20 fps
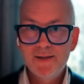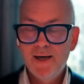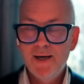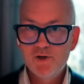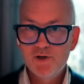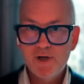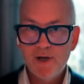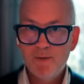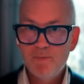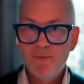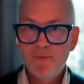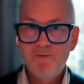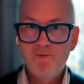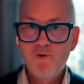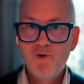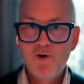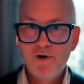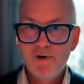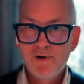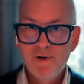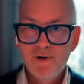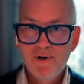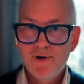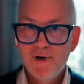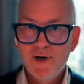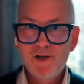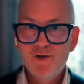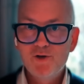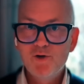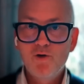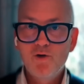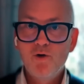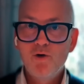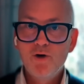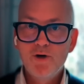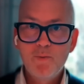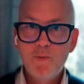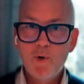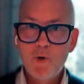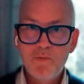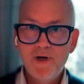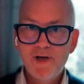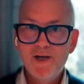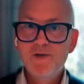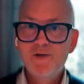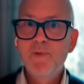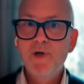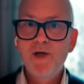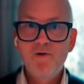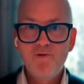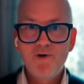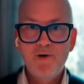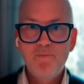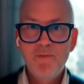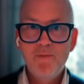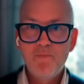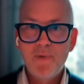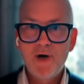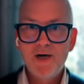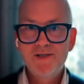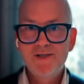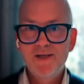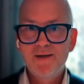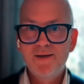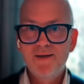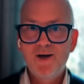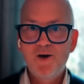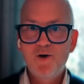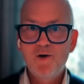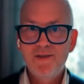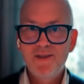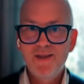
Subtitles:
As you said before, Knights of the Old Republic is being remastered now